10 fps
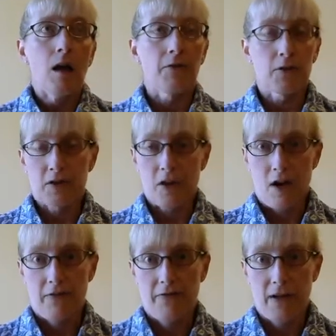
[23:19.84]
First
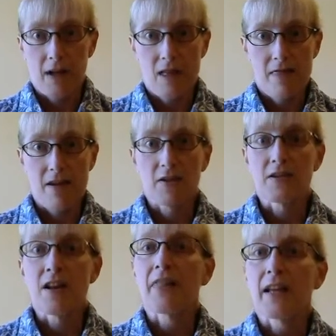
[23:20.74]
off, there's
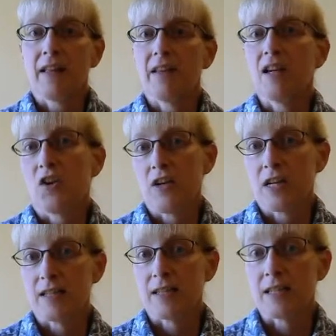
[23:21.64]
nothing in the
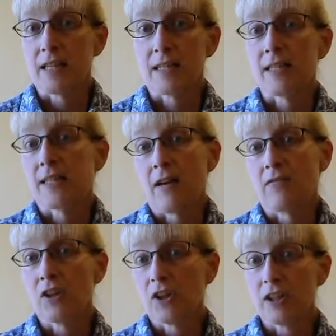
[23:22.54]
ingredients that doesn't
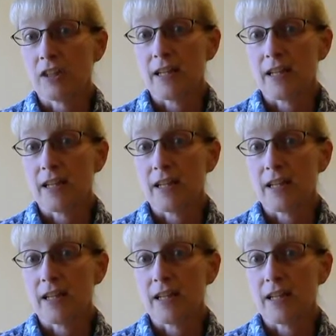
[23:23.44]
sound good.